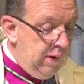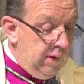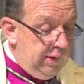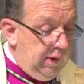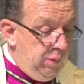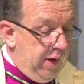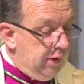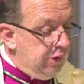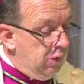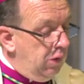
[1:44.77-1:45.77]
Indeed, we
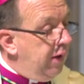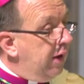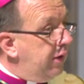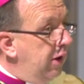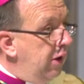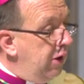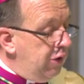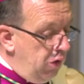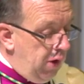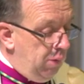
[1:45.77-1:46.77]
are told that
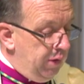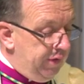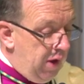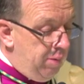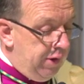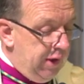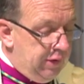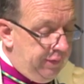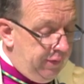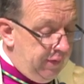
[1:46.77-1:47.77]
Doyle was
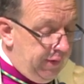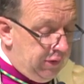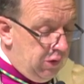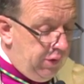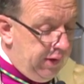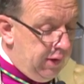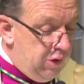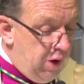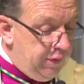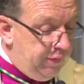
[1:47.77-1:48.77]
nominated for the Victoria
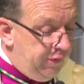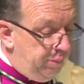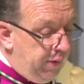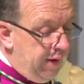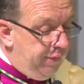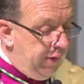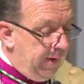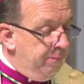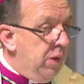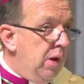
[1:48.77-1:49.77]
Cross for
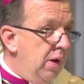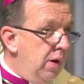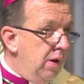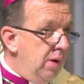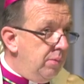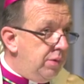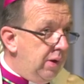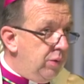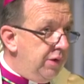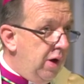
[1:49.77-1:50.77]
bravery, but
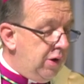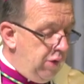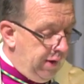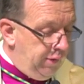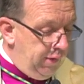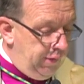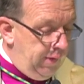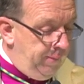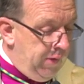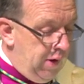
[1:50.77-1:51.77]
it was not granted,
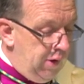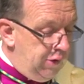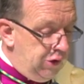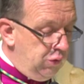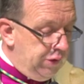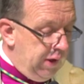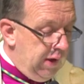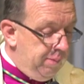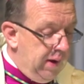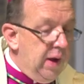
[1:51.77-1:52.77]
due to
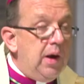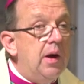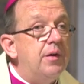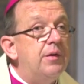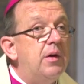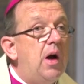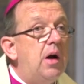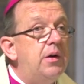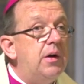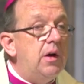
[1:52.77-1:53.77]
he being, as an
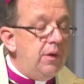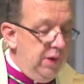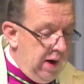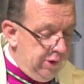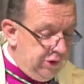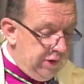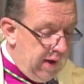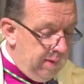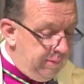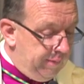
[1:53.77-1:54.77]
article in the Irish
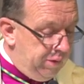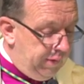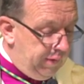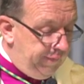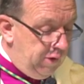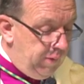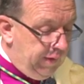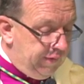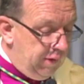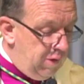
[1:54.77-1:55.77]
Times put it a few
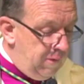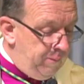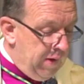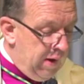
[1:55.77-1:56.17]
weeks ago,